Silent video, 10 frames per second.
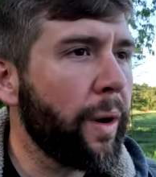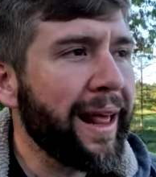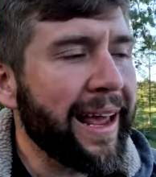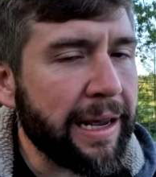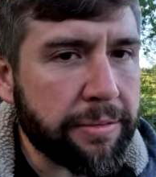
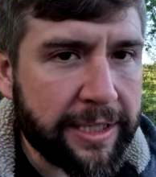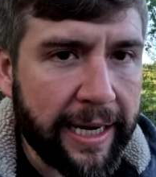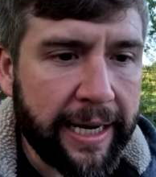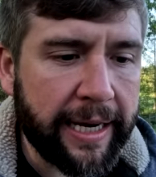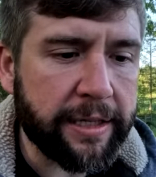what I am
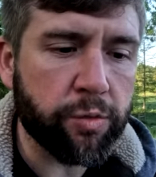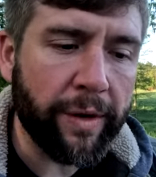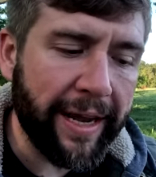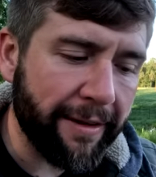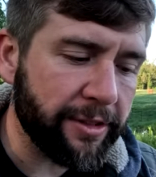saying is
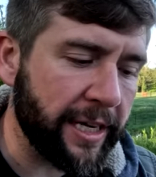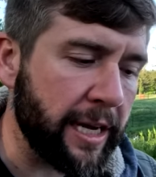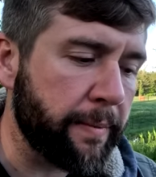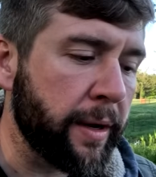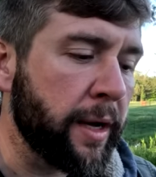we have to
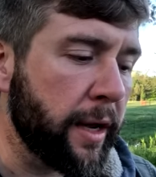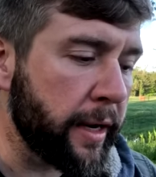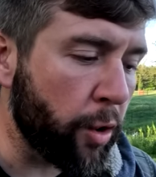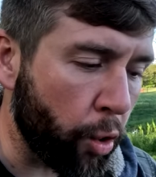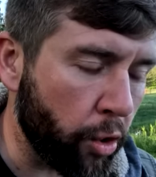keep
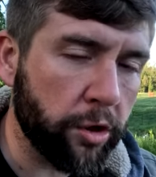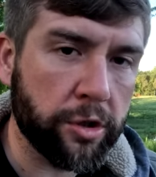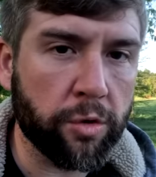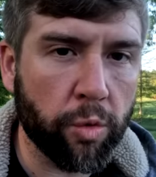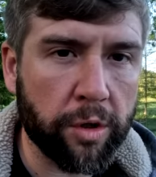an order
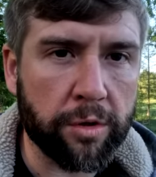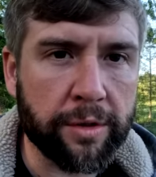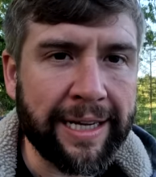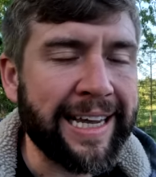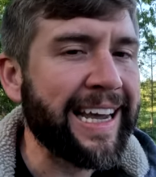to the
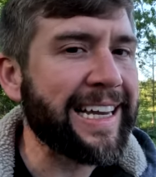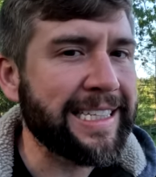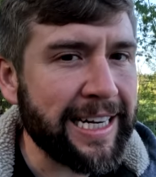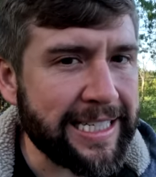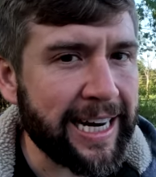world.
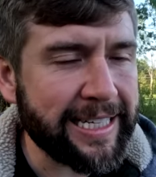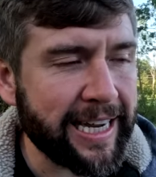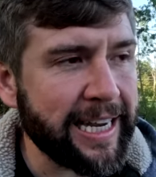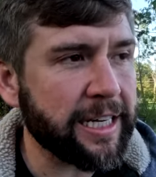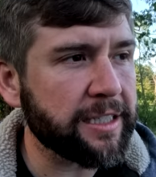It does not
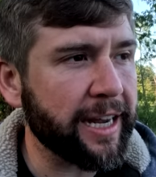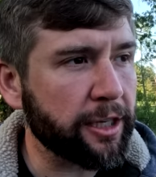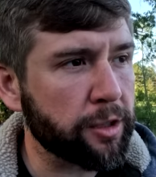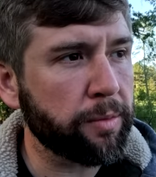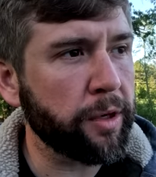take us
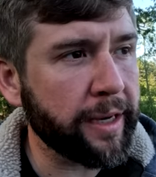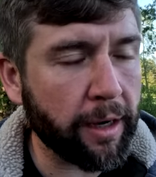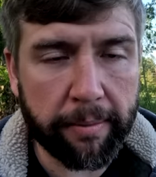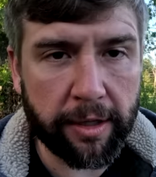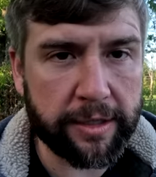actually putting
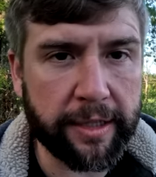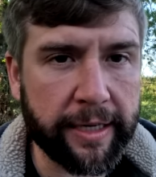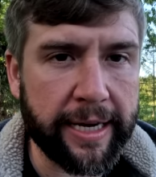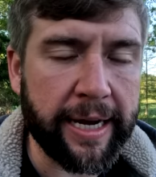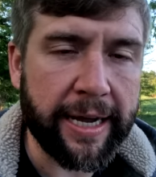our
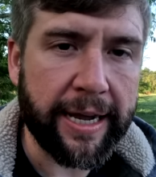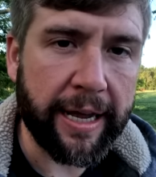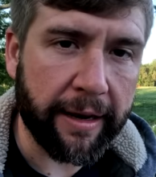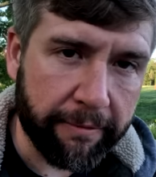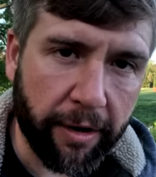military
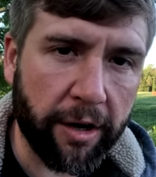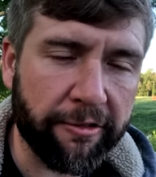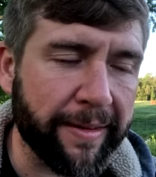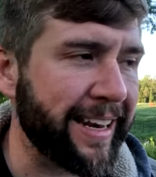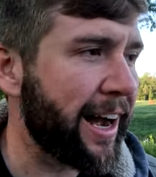and
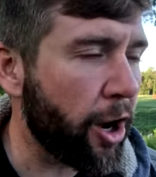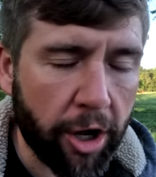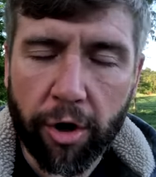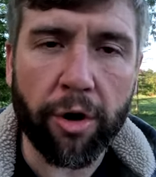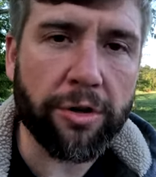involvement
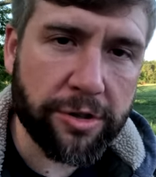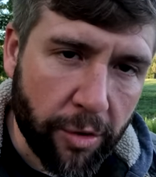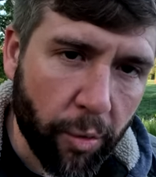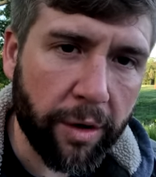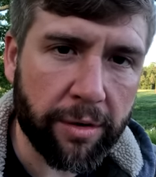across
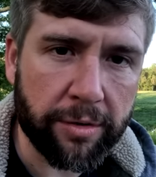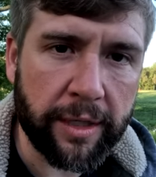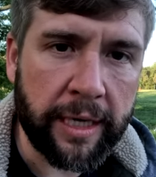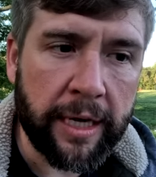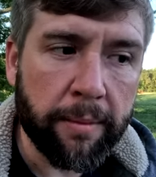the
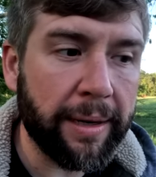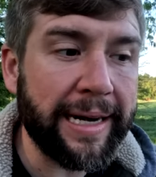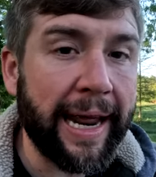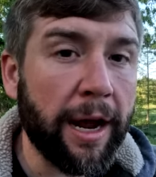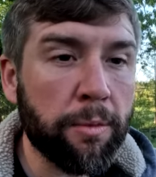world.
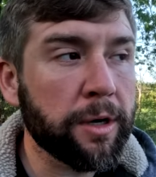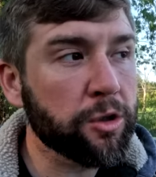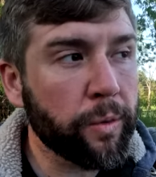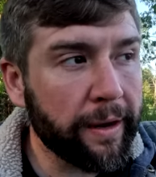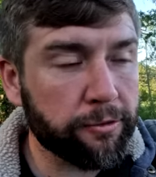But now,
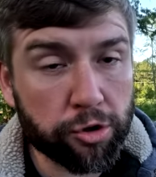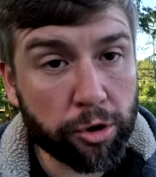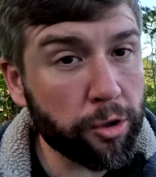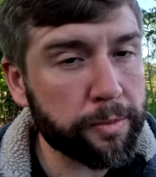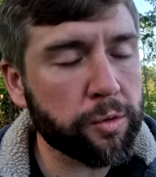because we have
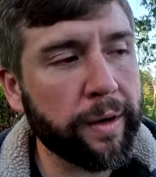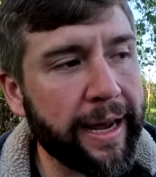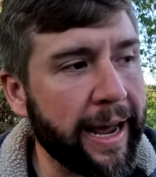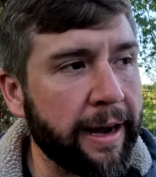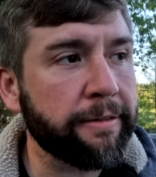troops,
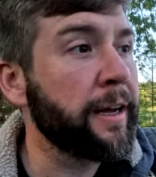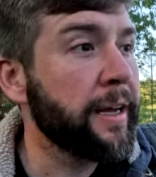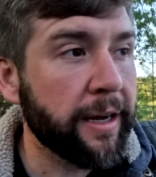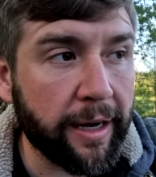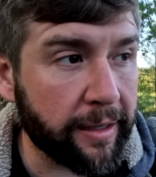we have
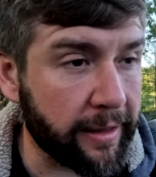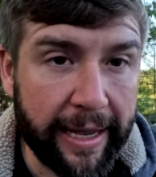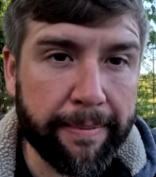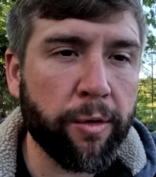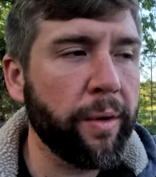uh,
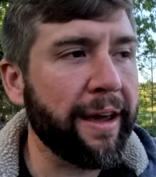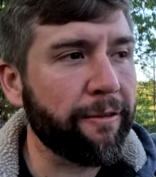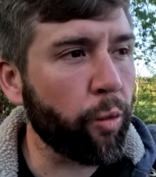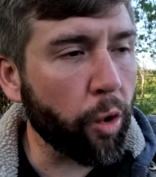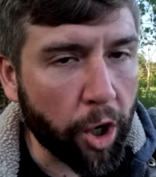laymen, we
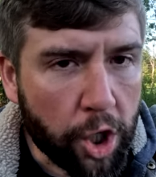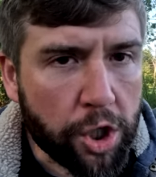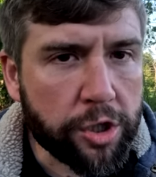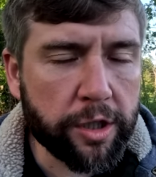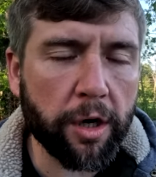have
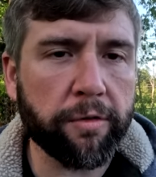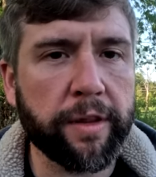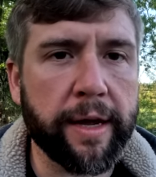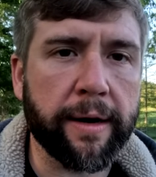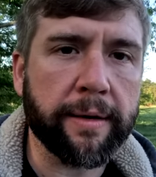workers
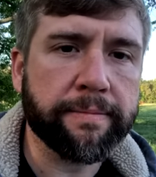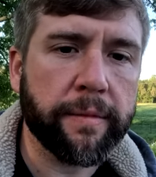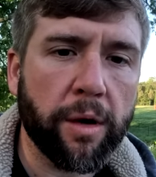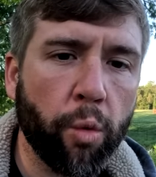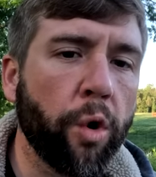over there,
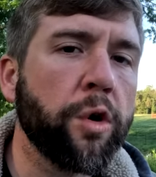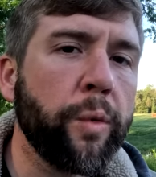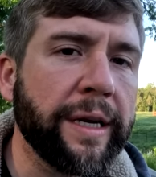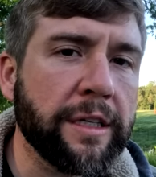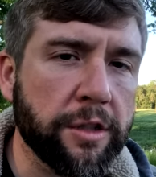what are
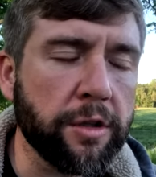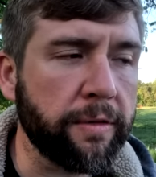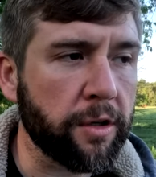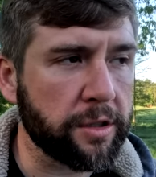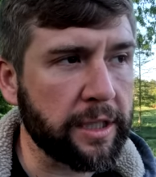we to do
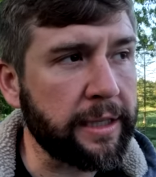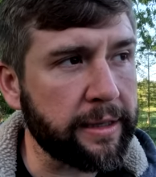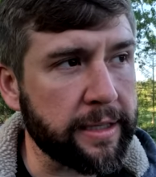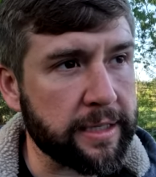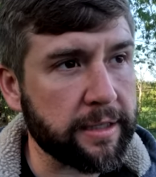if all of a
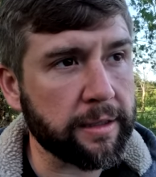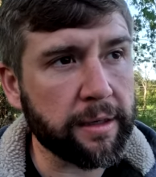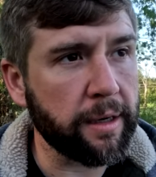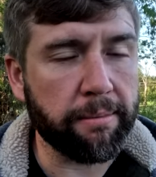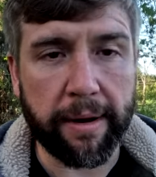sudden this
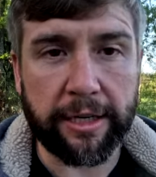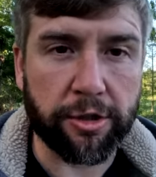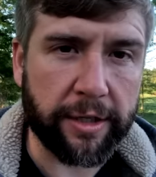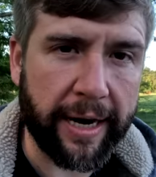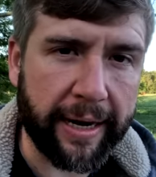
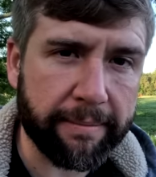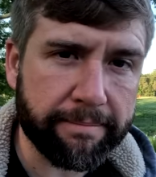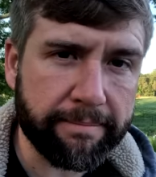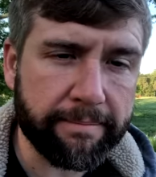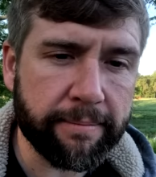major attack,
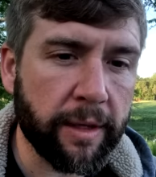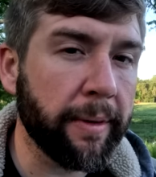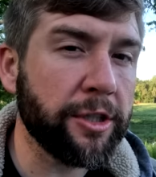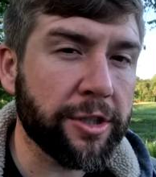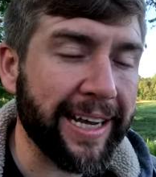
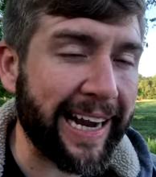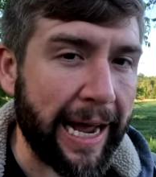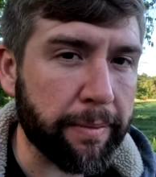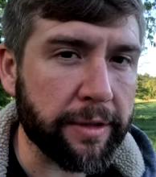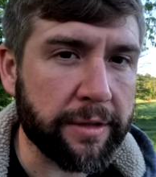major attack
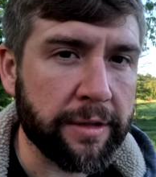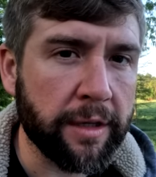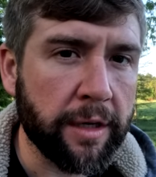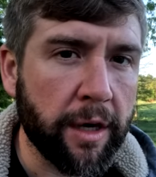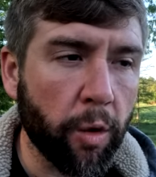happens?
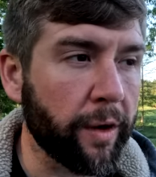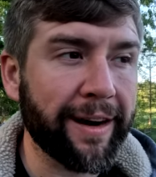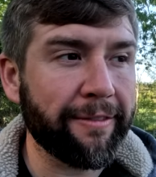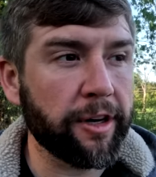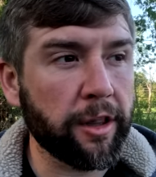Are we
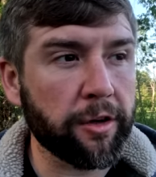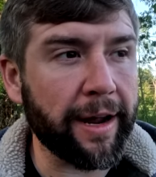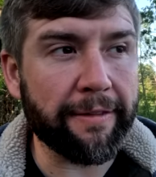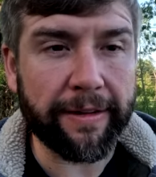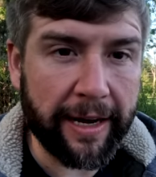going to have
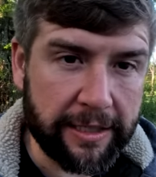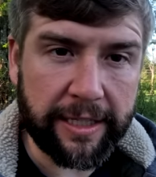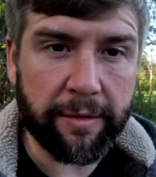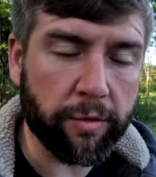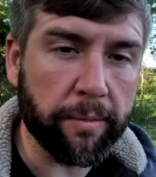another
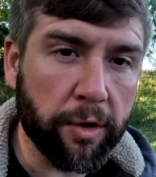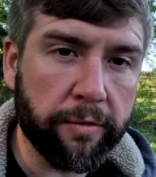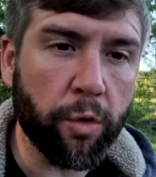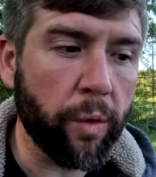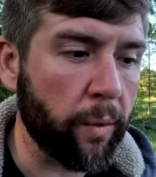Afghanistan
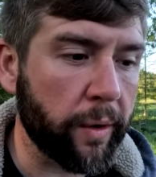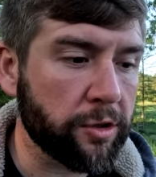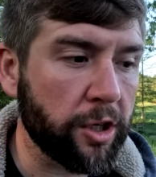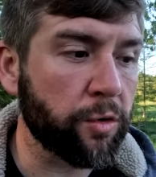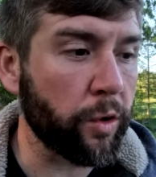removal where we're
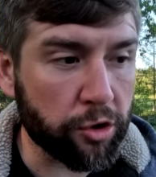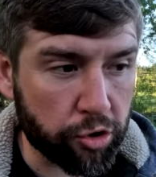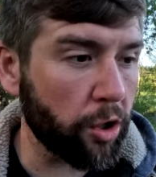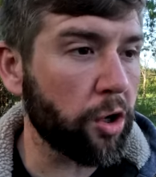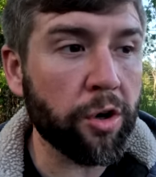trying to
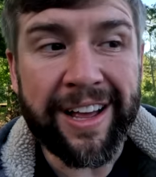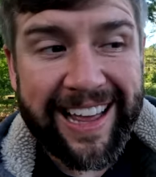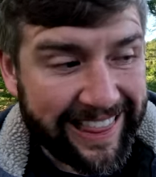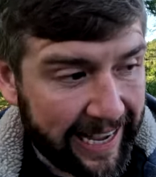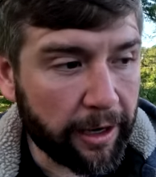withdraw
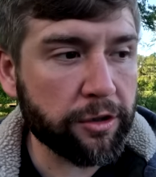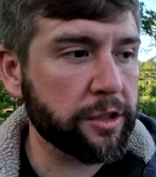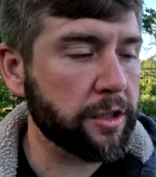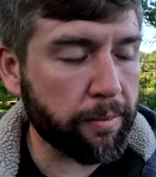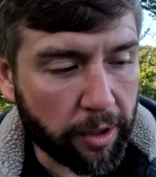
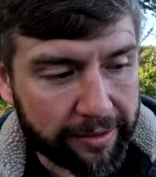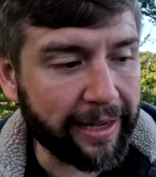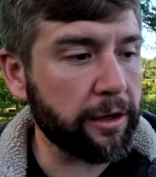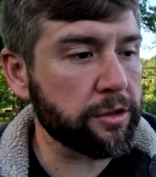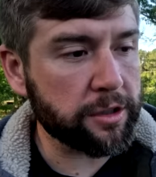thousands upon
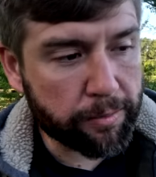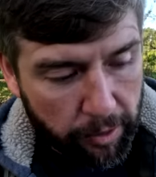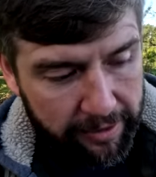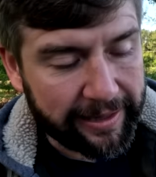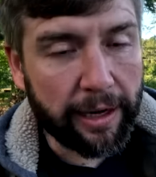thousands
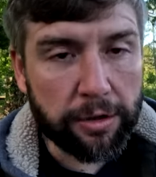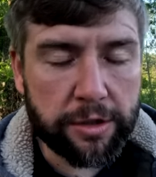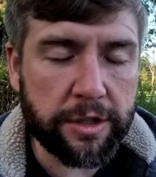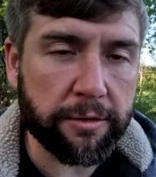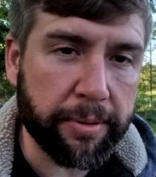upon
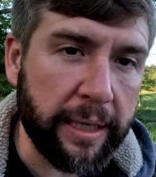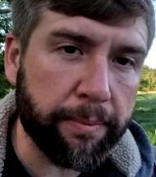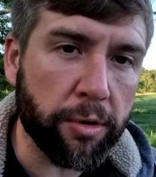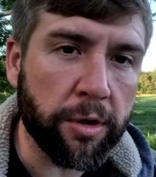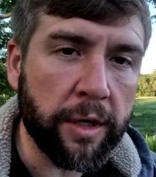thousands of
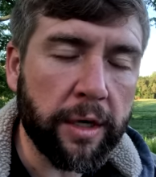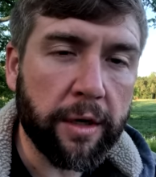people